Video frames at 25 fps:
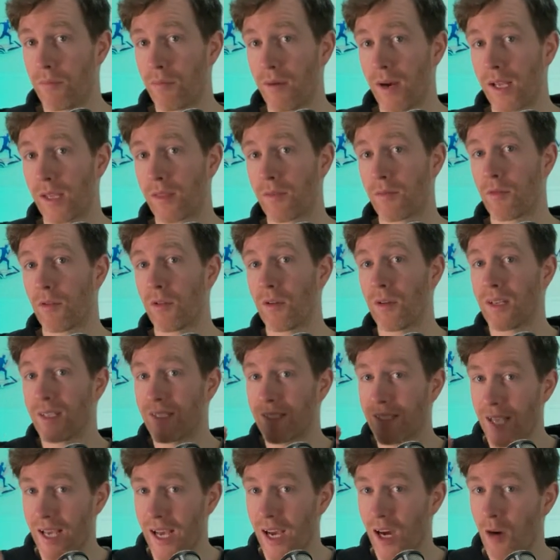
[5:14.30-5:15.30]
breakthrough
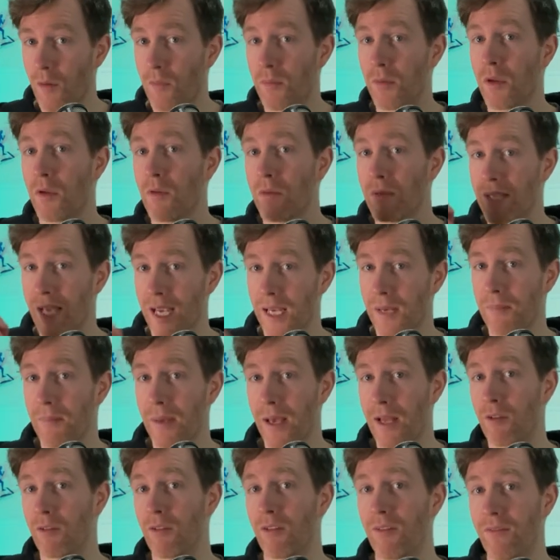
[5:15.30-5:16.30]
to help you take
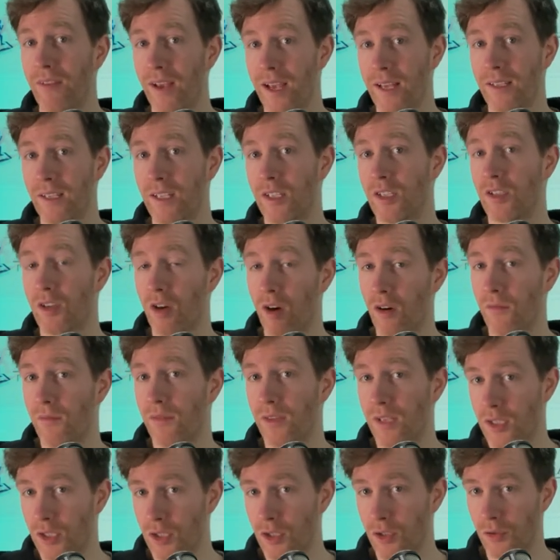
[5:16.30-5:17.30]
better advantage of
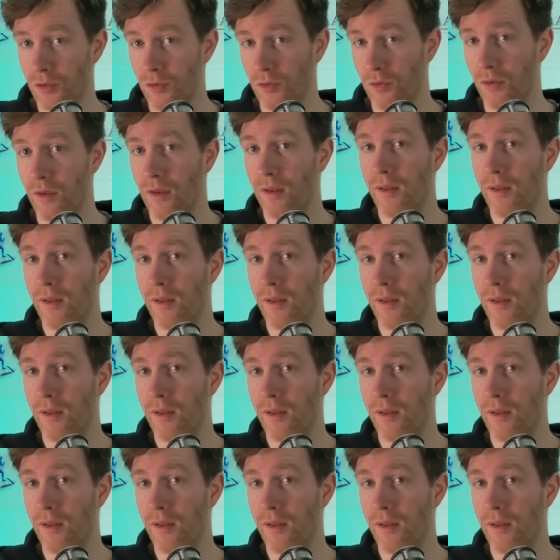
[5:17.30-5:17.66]
this shoe,